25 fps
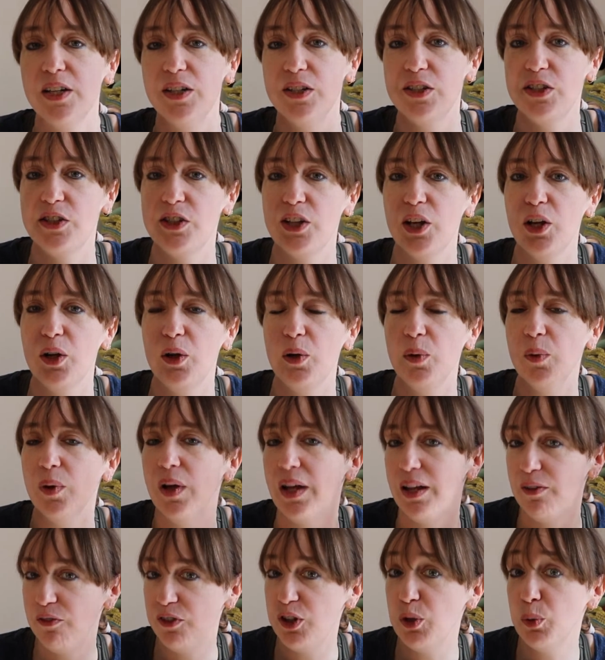So
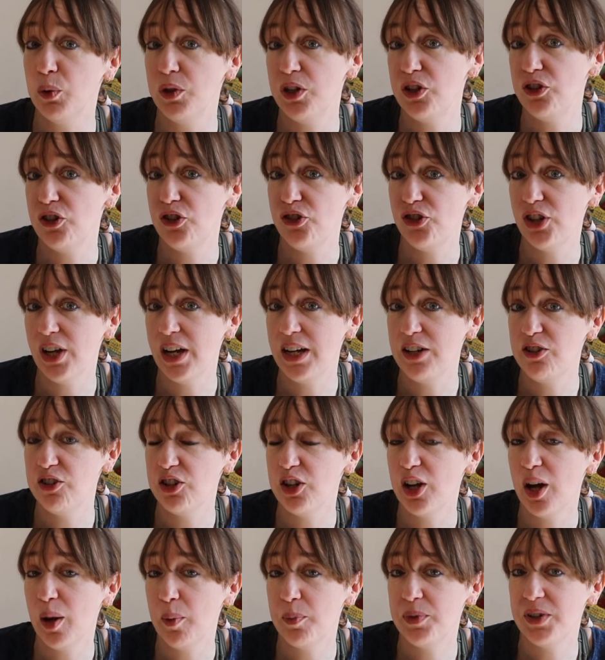if you wanted to change it
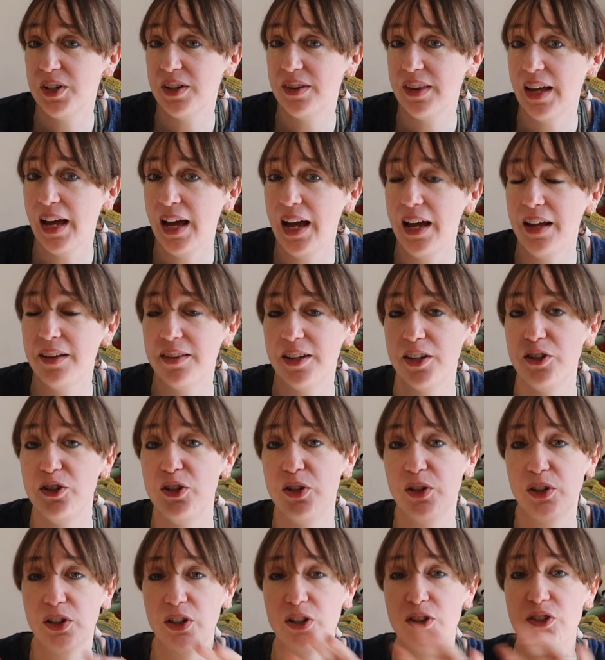up to that, then
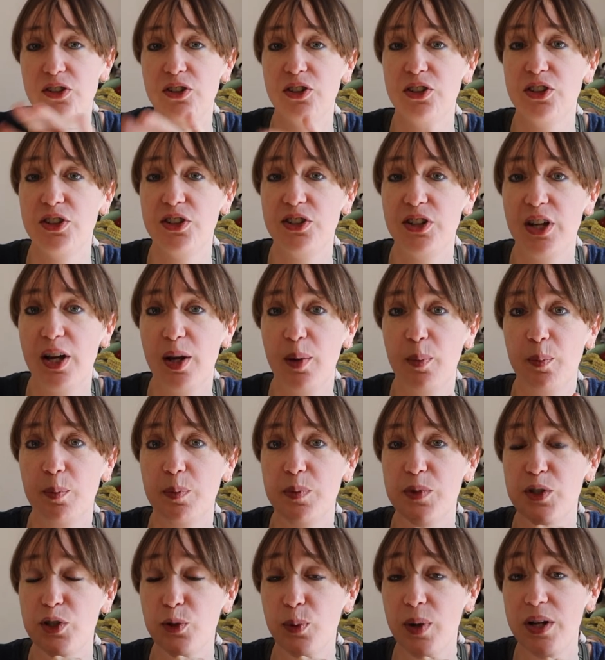you could just
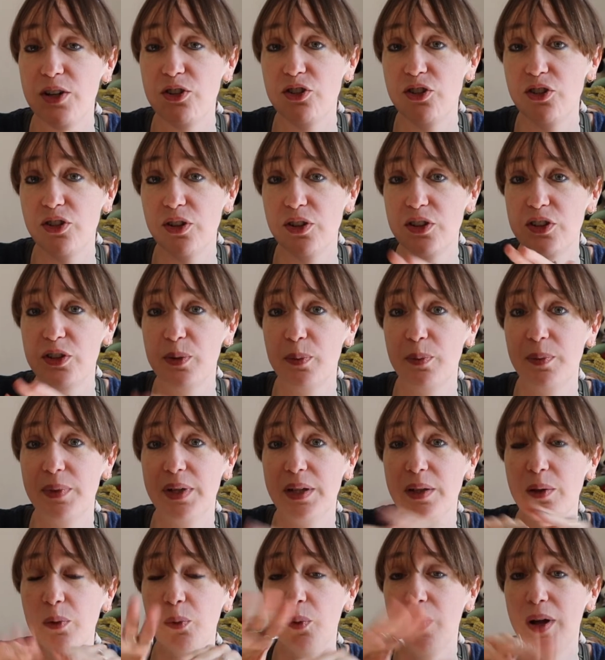switch some
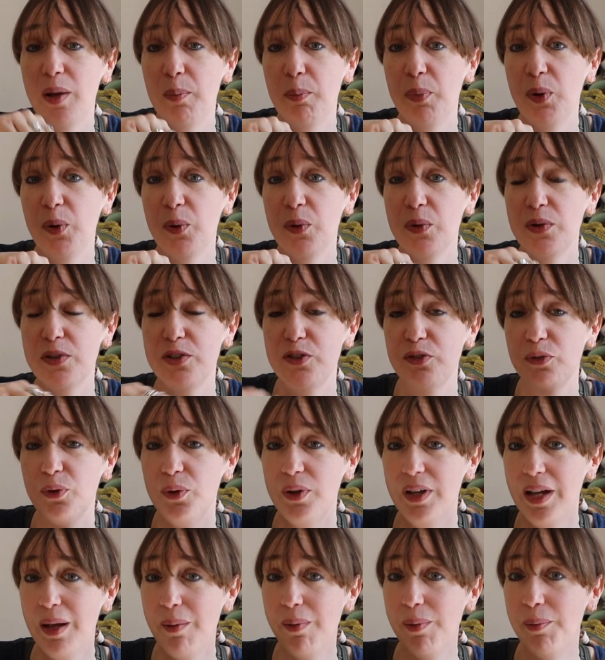little white paws for
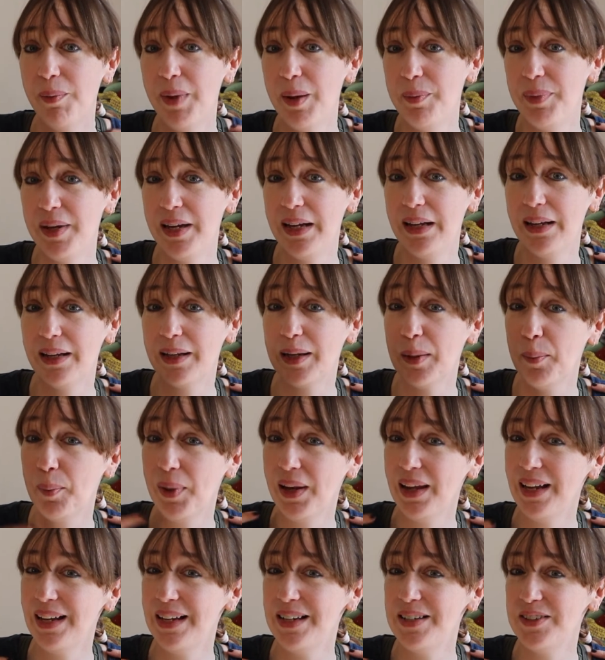him and maybe like a
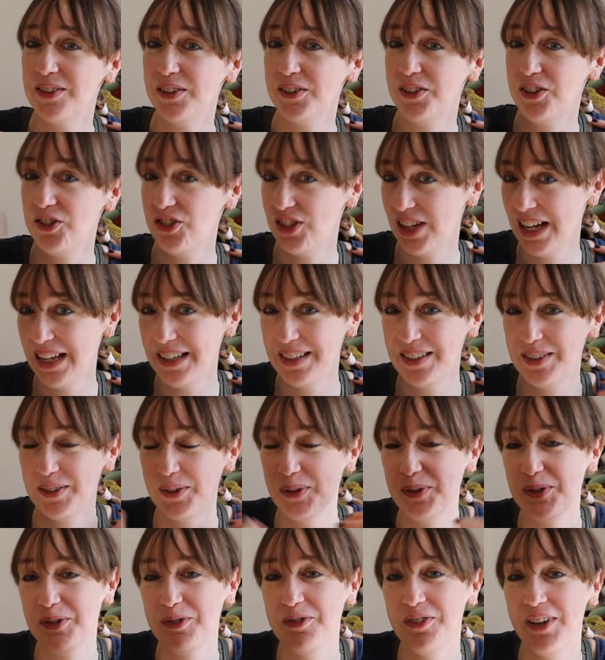blaze on the chest
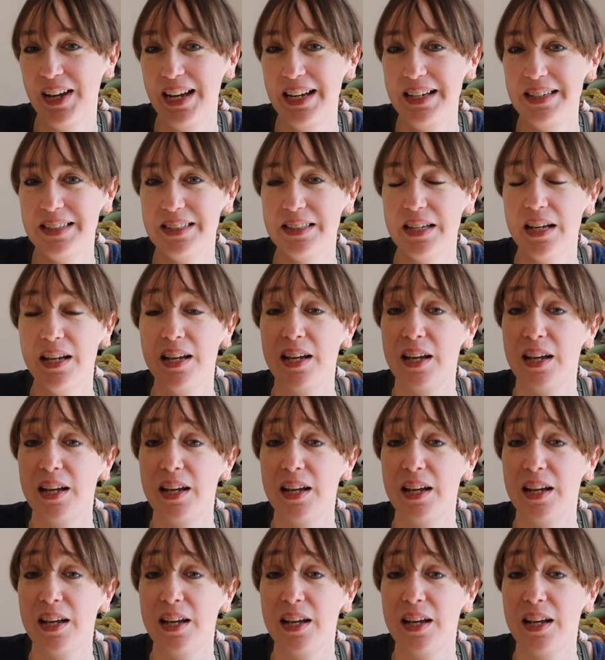or the face.